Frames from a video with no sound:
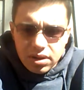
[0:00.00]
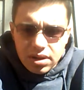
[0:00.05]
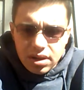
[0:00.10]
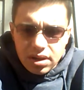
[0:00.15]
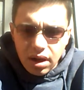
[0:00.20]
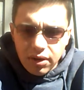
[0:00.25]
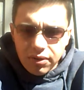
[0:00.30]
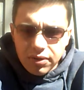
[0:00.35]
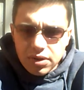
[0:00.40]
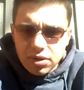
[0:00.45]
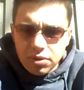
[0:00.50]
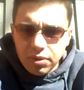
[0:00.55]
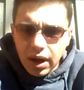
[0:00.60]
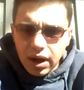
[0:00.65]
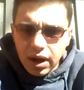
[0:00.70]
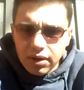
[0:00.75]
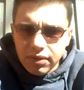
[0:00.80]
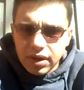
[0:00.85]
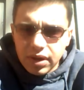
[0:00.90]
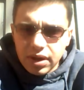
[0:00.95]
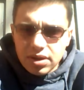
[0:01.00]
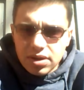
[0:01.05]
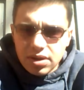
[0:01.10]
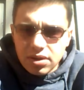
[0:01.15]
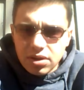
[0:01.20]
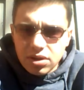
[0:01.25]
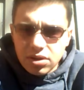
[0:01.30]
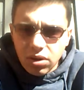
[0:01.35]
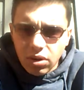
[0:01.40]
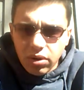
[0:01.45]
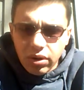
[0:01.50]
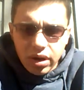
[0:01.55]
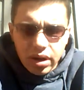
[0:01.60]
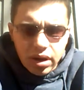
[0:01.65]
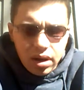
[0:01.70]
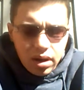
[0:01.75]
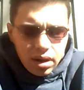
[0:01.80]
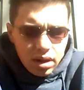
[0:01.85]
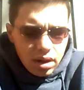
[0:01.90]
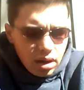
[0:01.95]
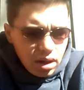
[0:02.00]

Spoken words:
itself is irrelevant, it's the story,